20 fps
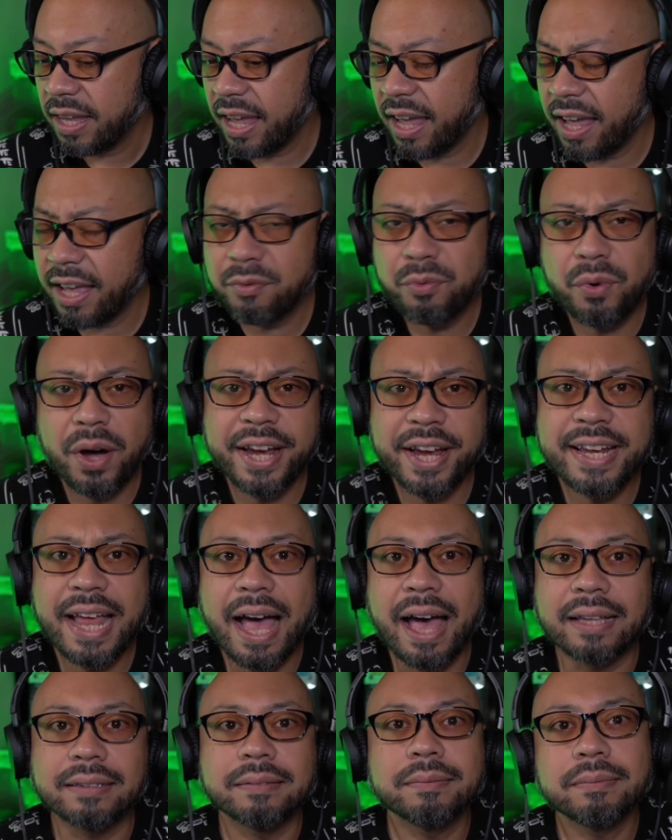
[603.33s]
and why
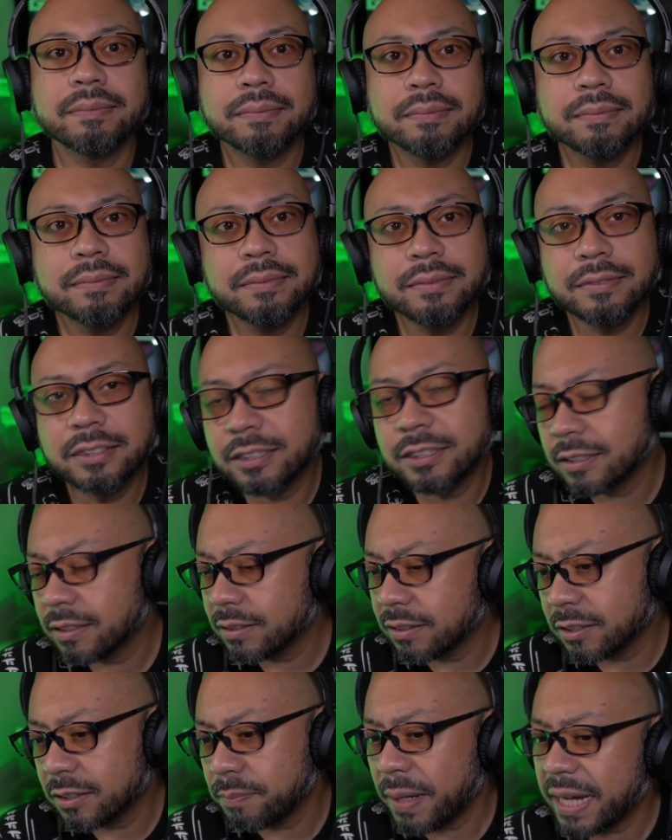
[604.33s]
not
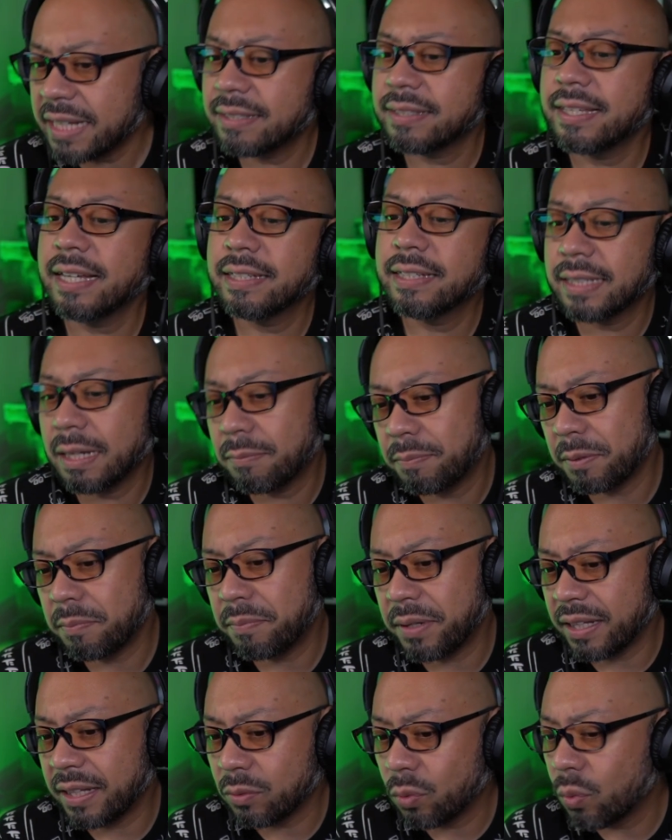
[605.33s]
spice things up a
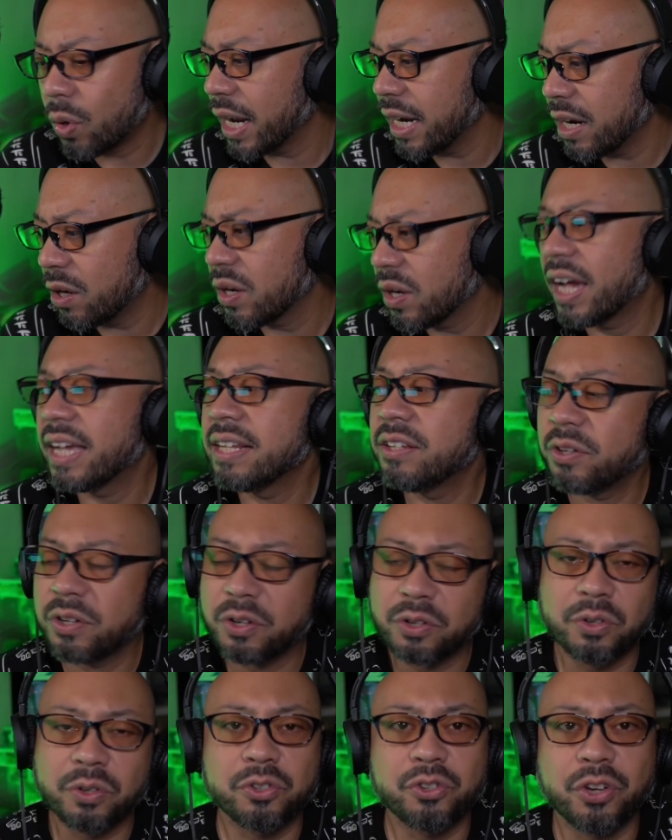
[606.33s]
bit. Why don't I
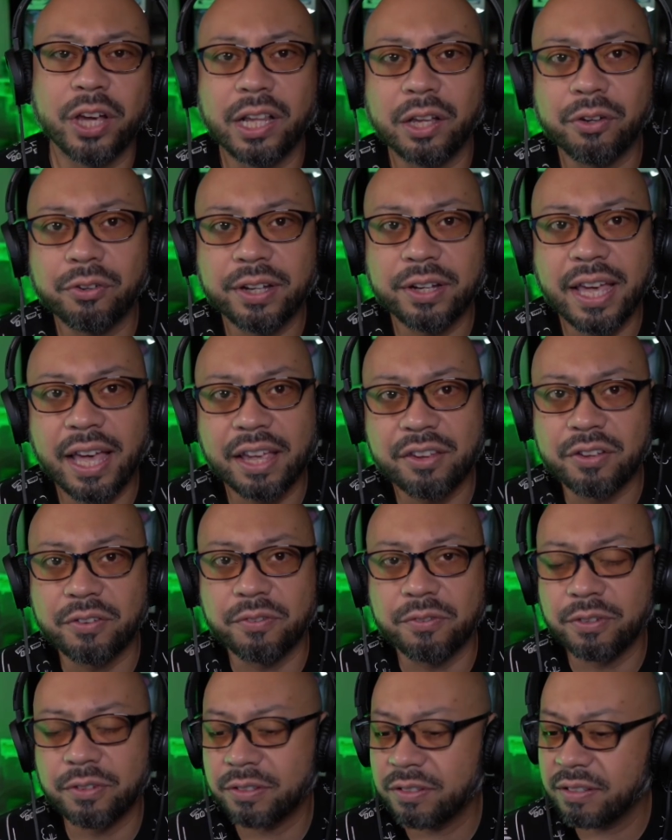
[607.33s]
do a trailer
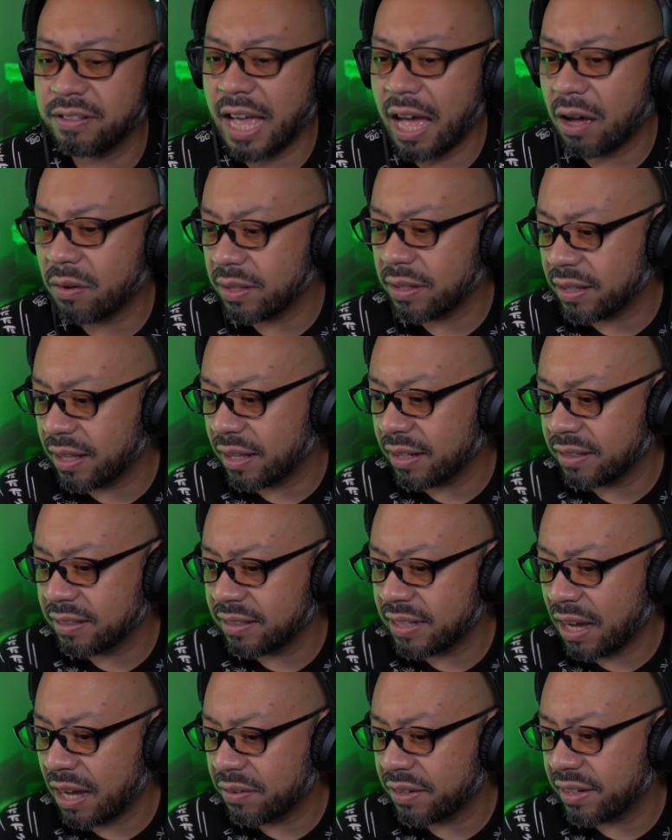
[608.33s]
reaction now
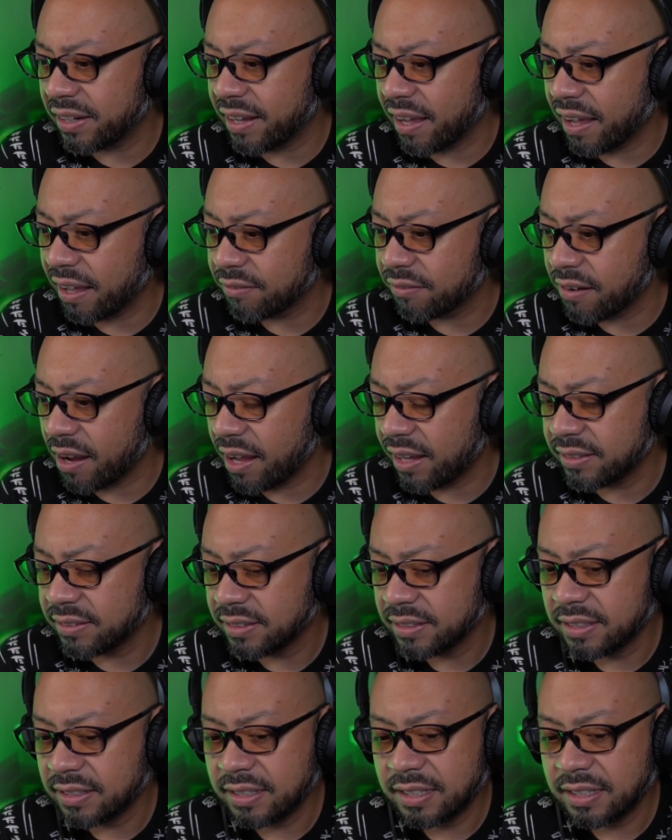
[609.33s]
and again, right?